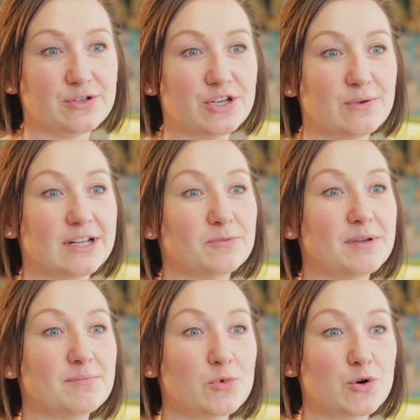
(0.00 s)
who knew a little
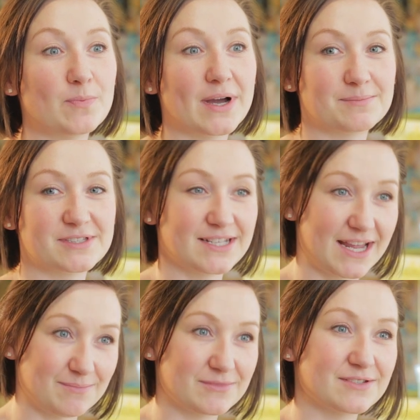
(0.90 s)
bit more, perhaps the
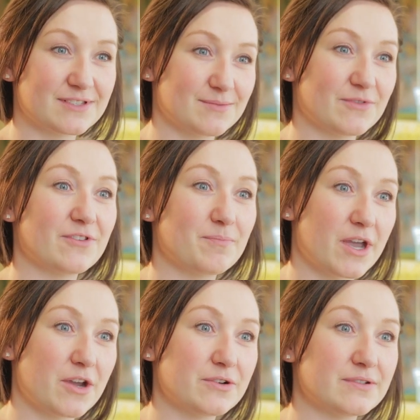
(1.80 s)
names of some of the
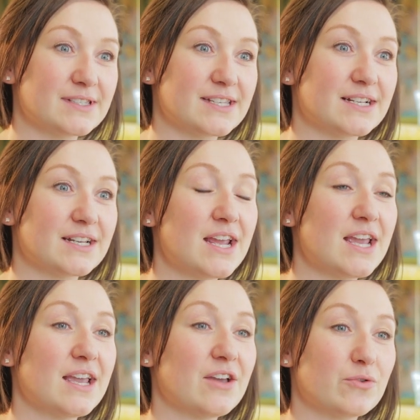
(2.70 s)
bones, and
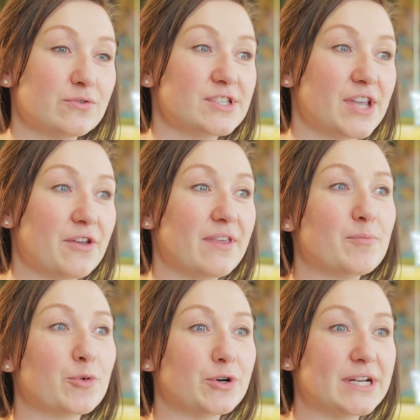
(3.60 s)
also
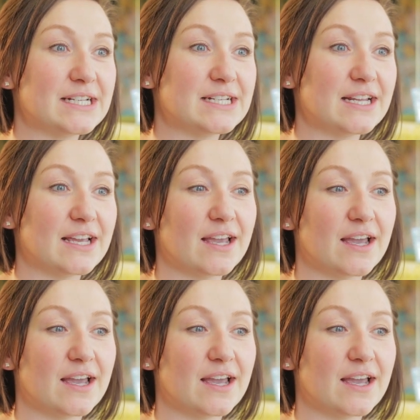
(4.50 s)
they brought in